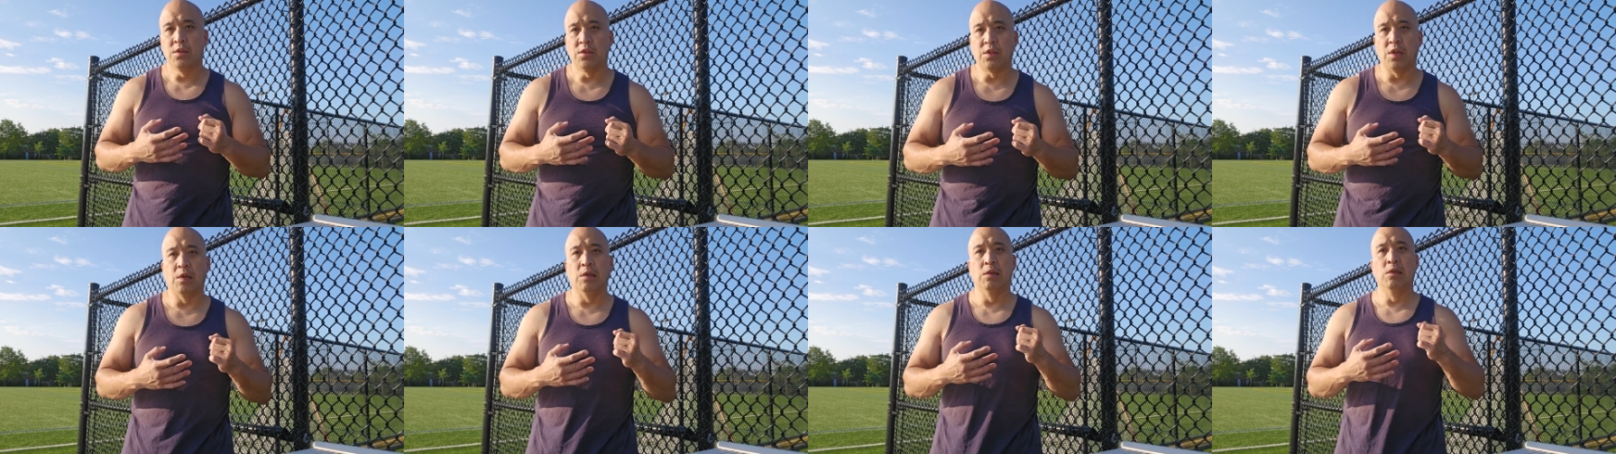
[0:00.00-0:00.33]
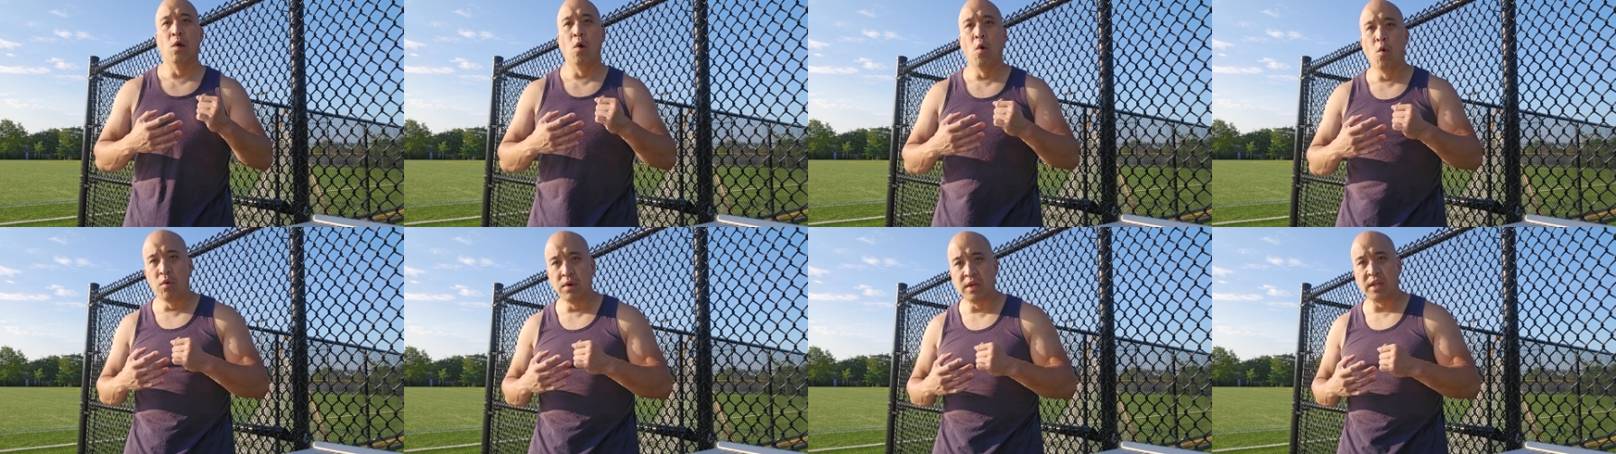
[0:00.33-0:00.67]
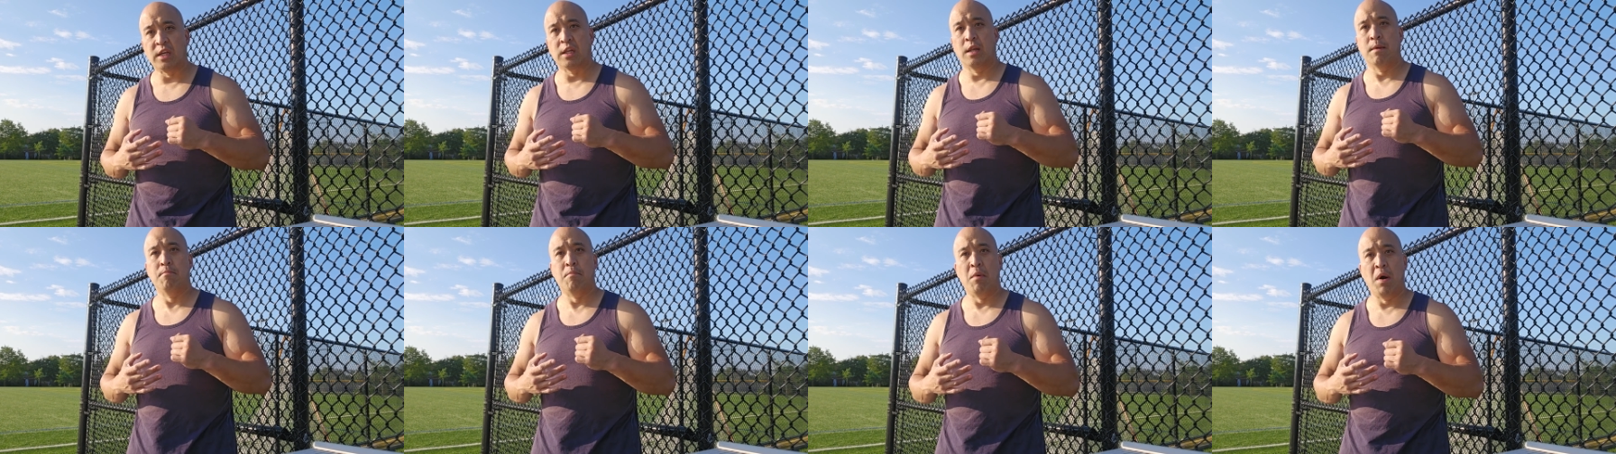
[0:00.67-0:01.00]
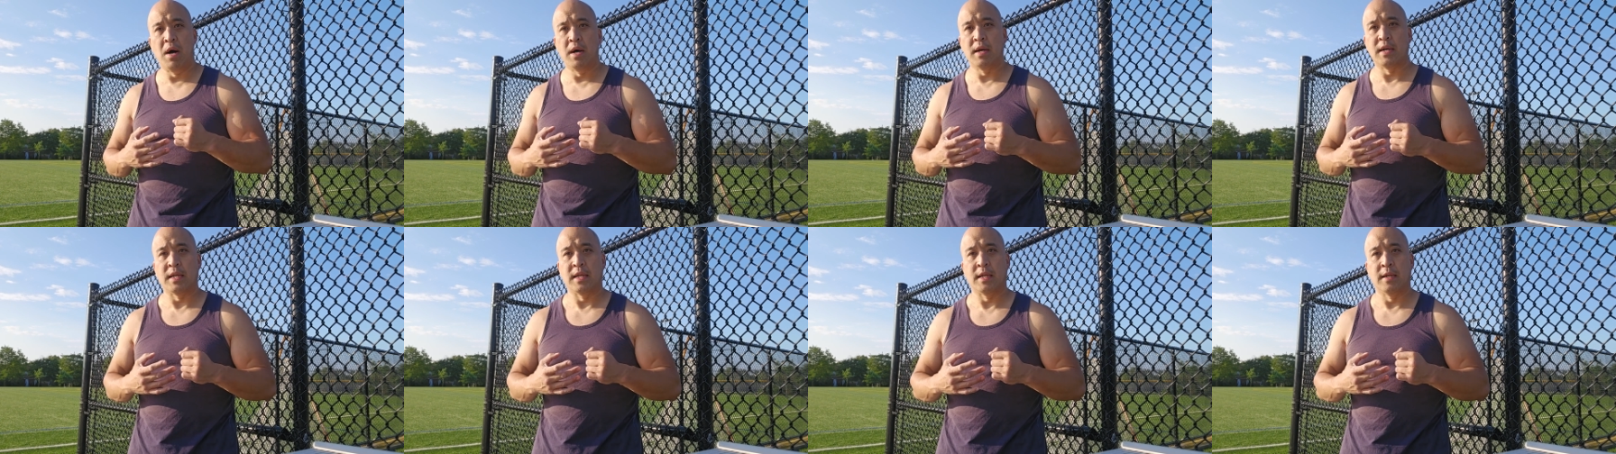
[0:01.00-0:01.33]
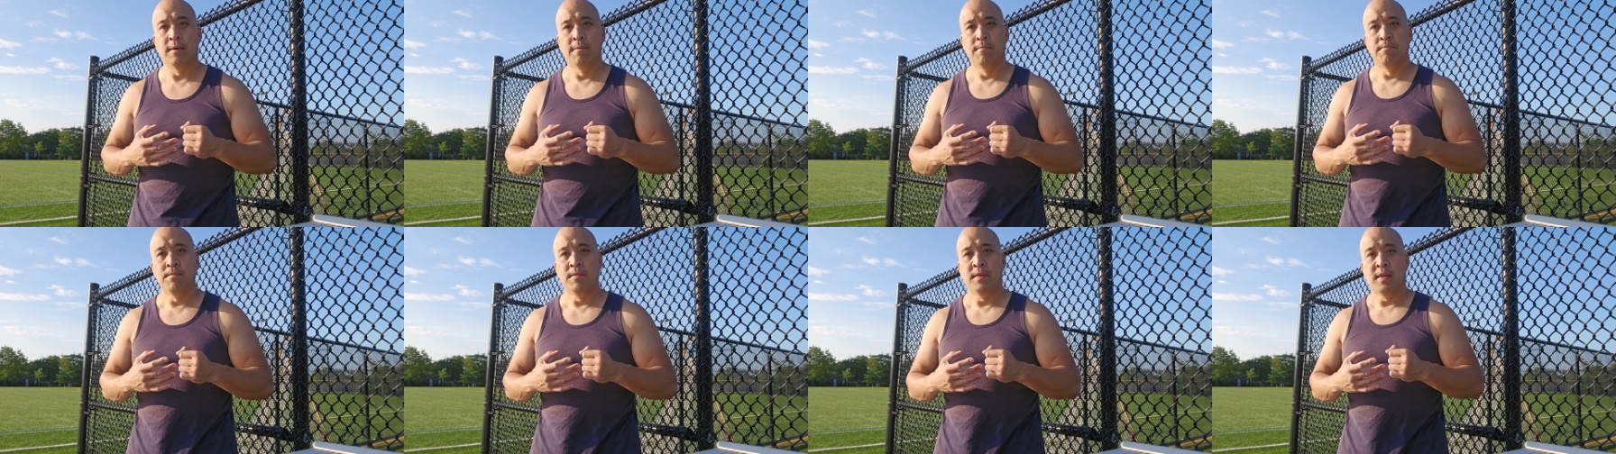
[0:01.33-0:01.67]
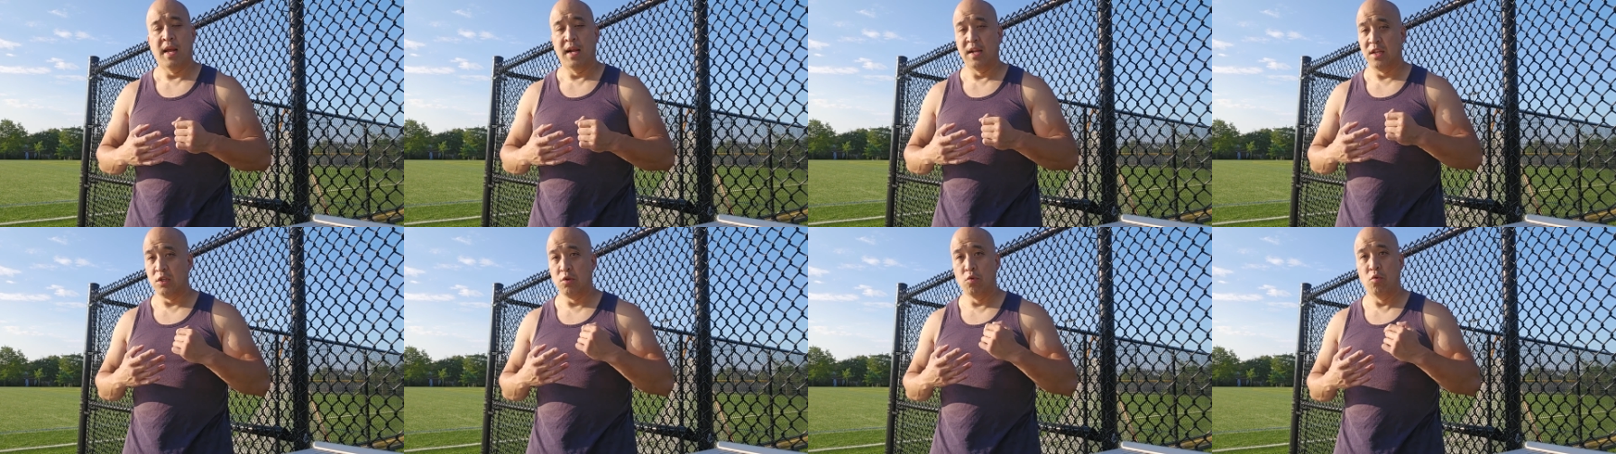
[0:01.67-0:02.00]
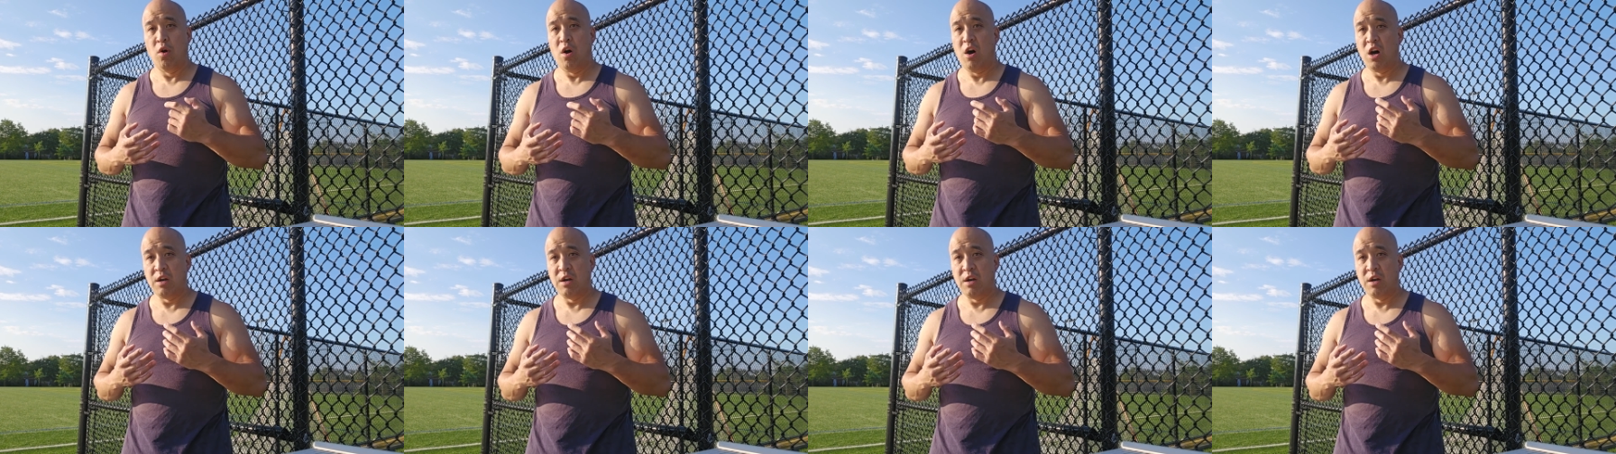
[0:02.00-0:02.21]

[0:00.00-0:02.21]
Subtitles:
the loading of the body, and you will